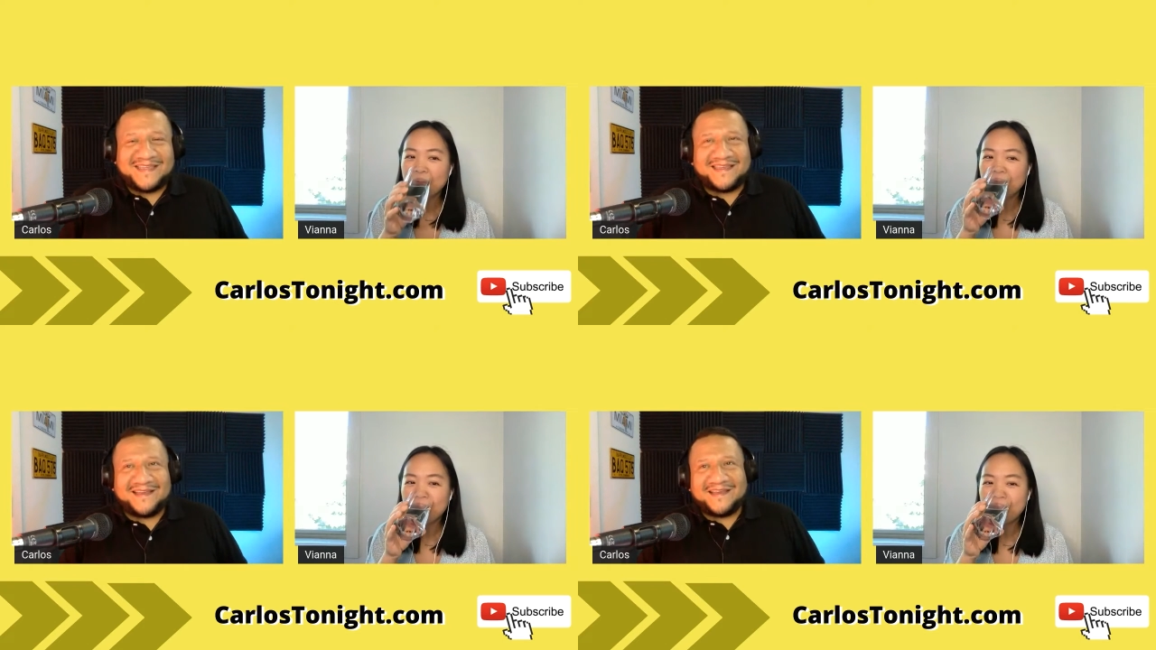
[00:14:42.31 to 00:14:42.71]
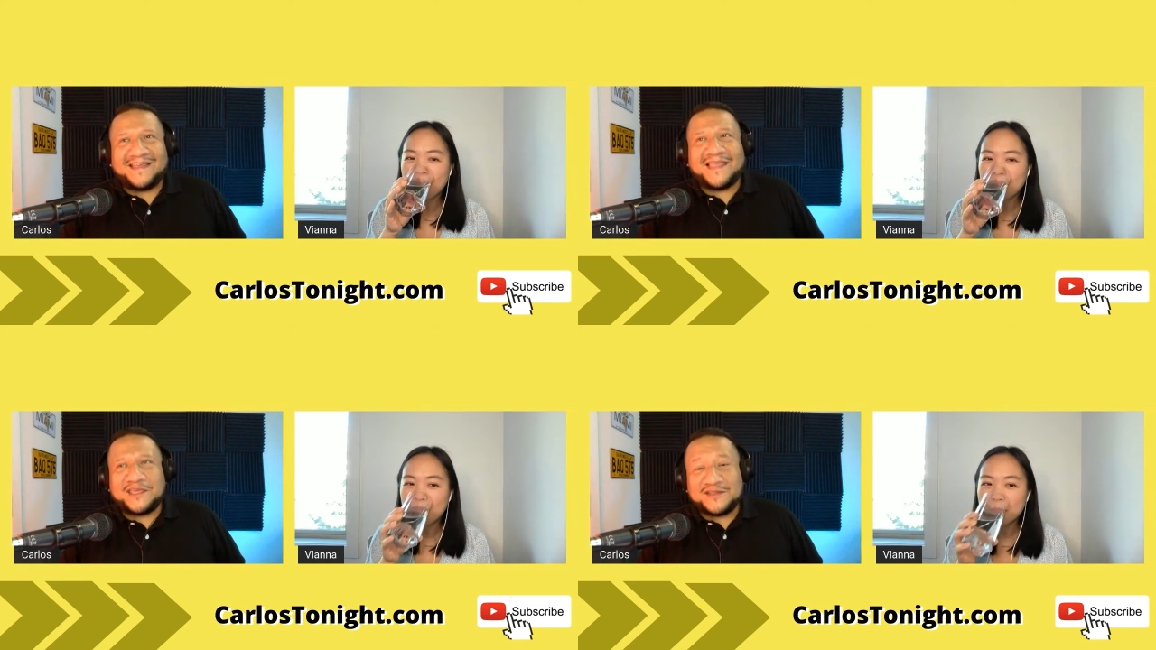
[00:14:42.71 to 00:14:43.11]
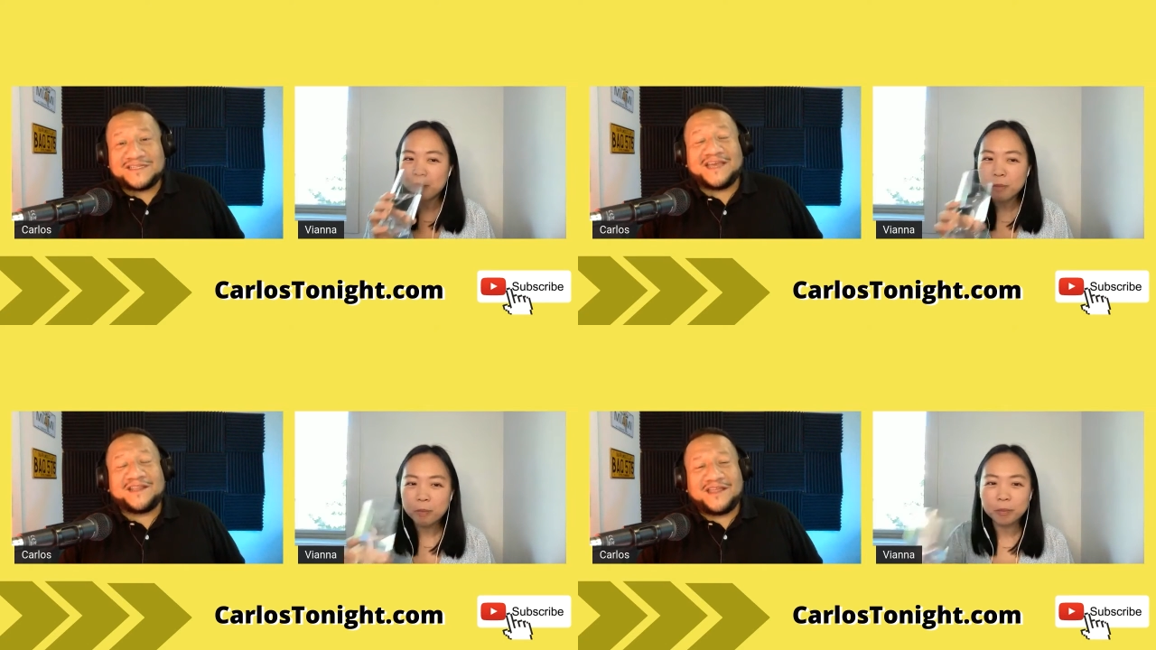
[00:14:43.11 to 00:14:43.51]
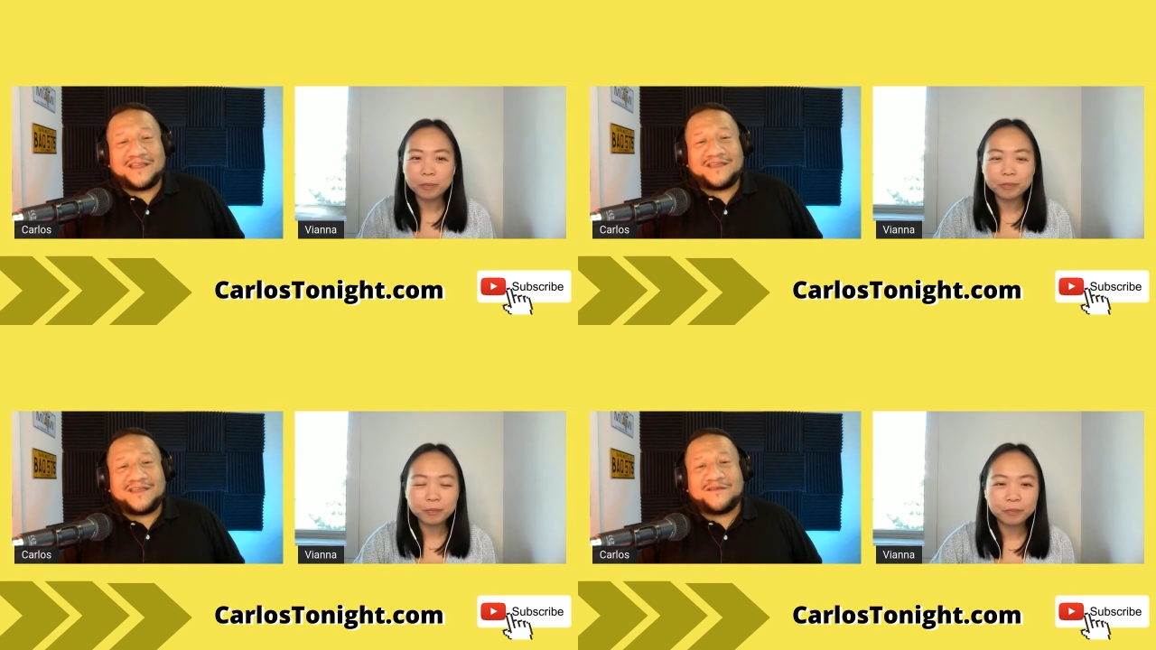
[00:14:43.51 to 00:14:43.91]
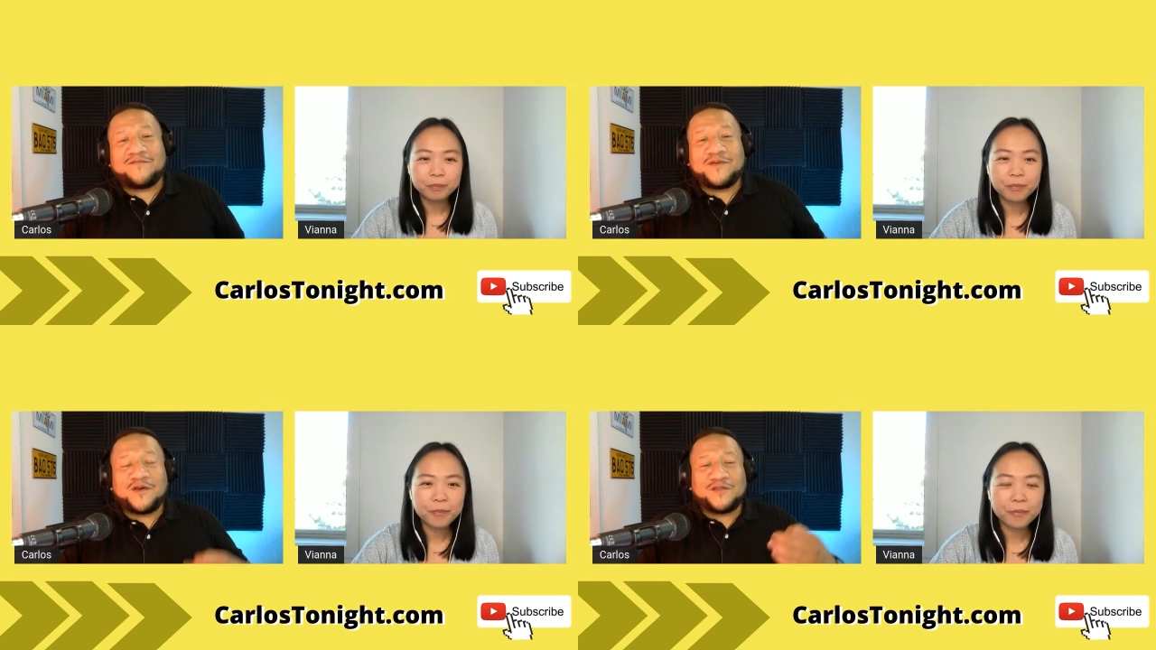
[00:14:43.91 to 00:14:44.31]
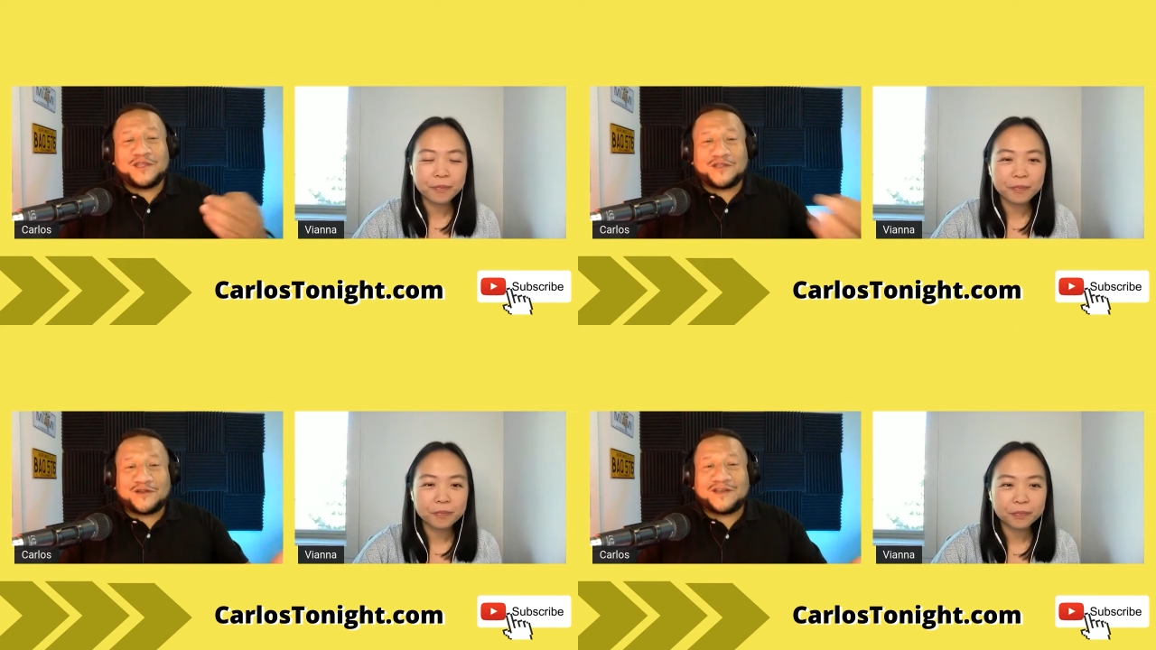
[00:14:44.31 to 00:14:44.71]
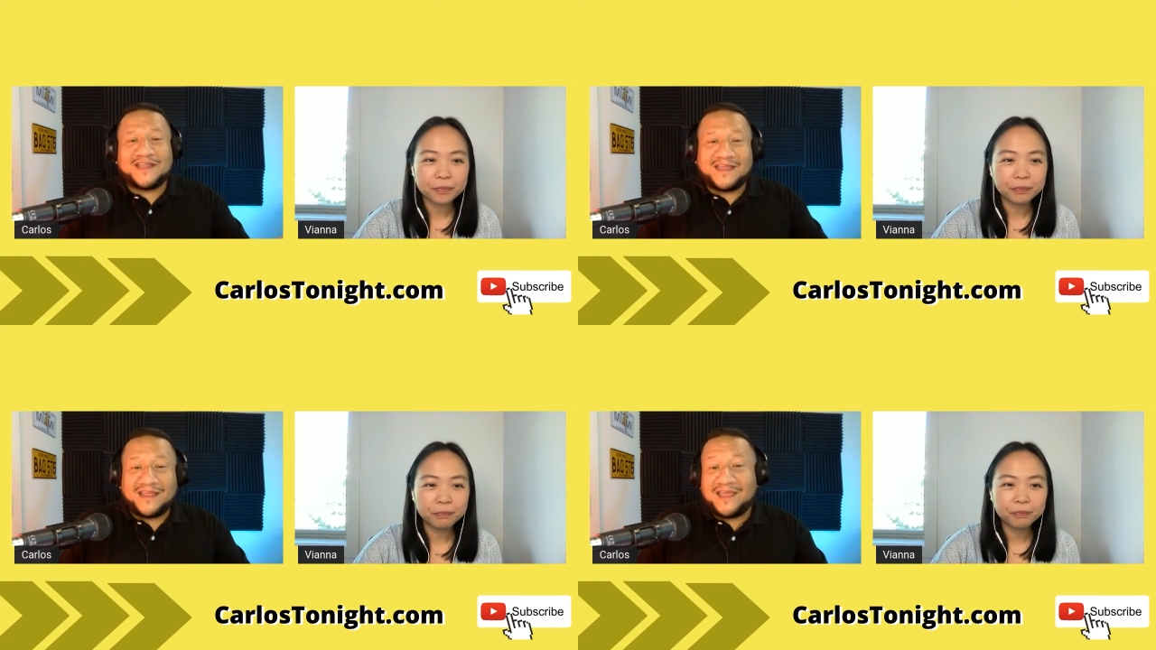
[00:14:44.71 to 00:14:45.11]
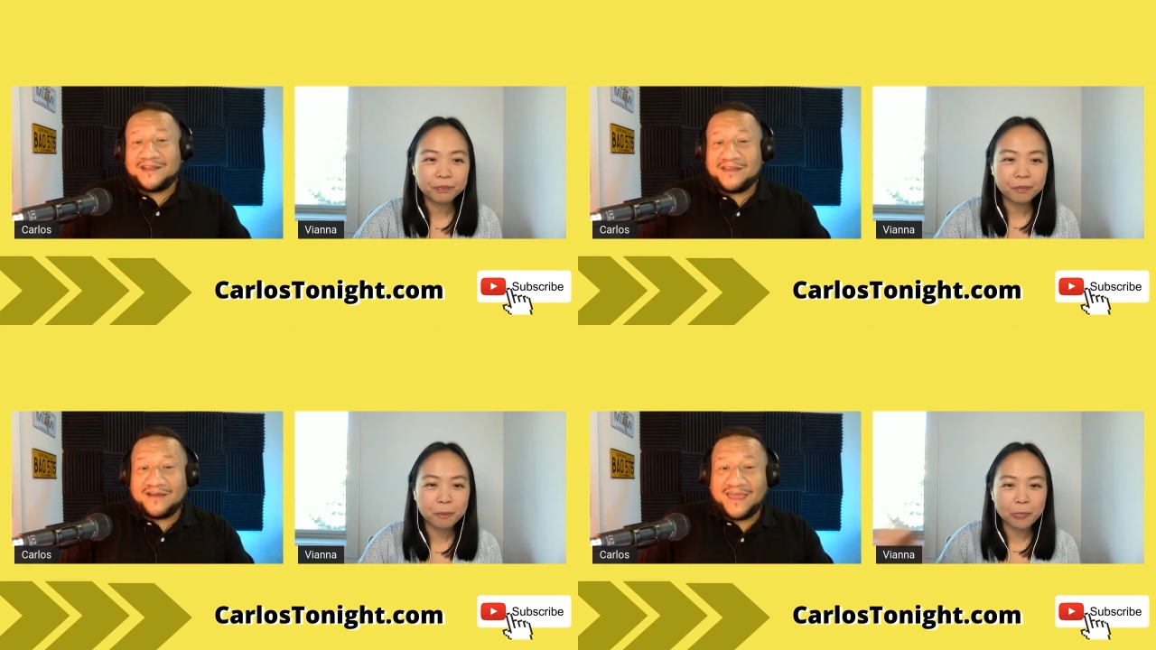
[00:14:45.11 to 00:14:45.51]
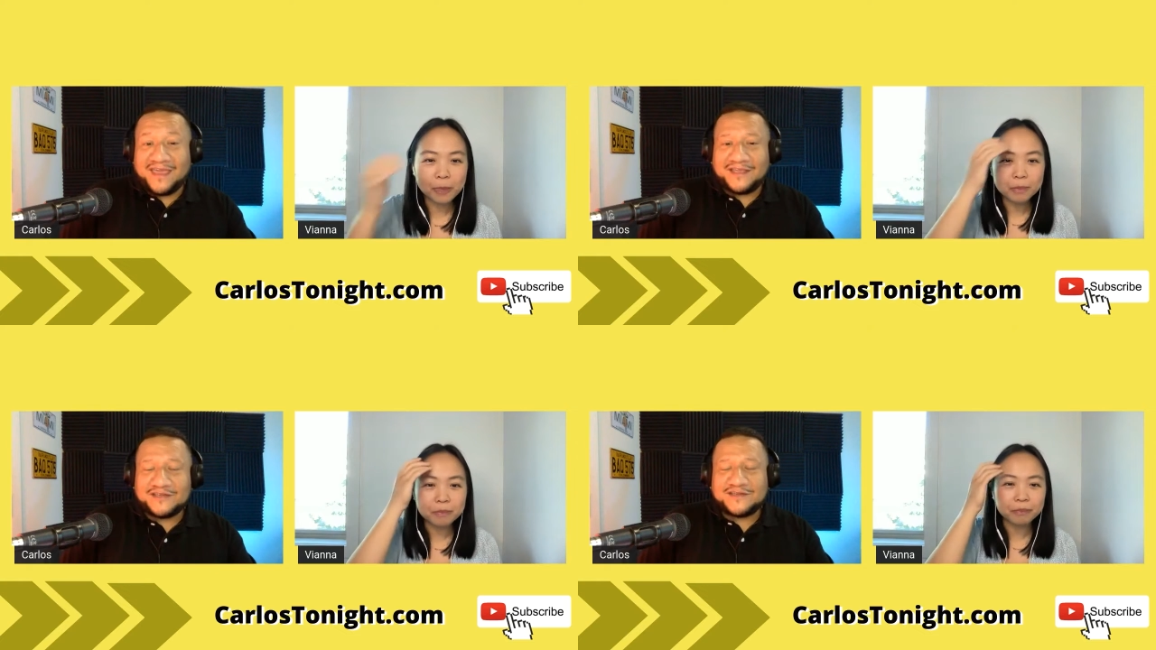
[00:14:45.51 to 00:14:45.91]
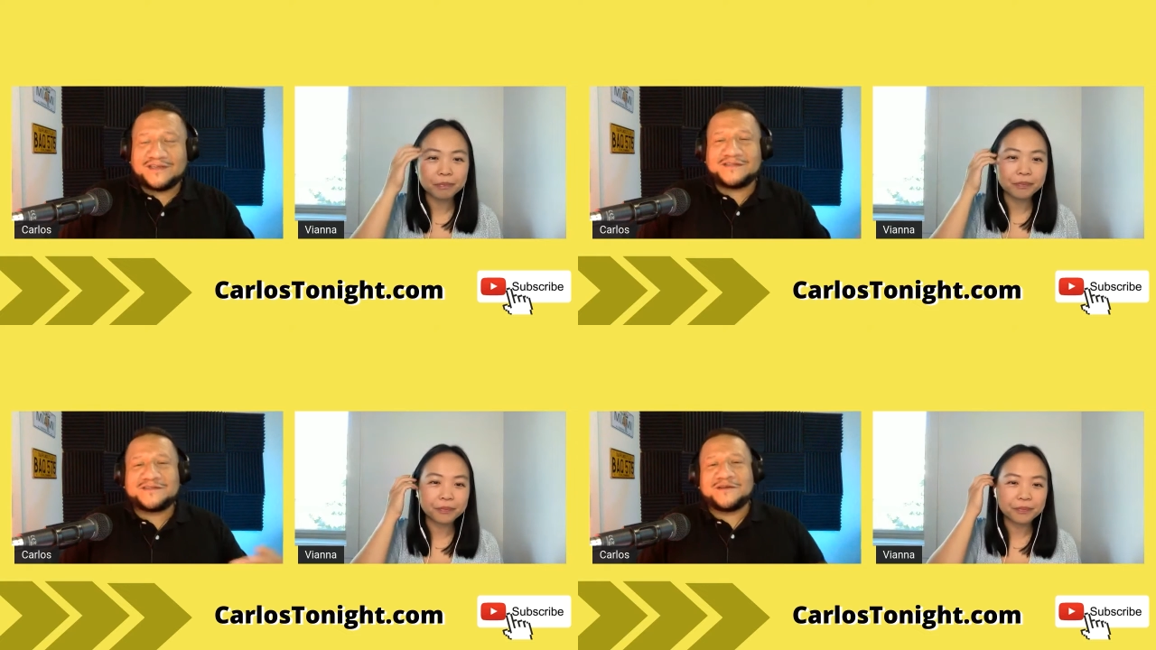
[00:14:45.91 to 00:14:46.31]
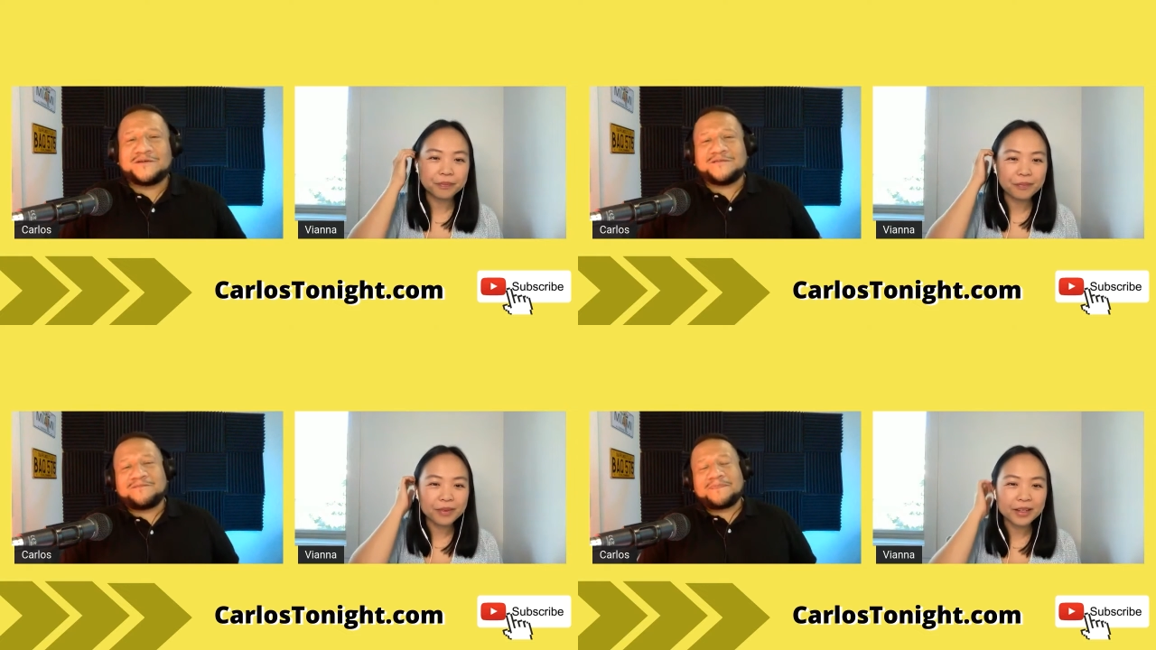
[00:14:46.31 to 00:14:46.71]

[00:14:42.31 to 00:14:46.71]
Speaker 1: uh, like you said, if we only learn at, at a young age, and so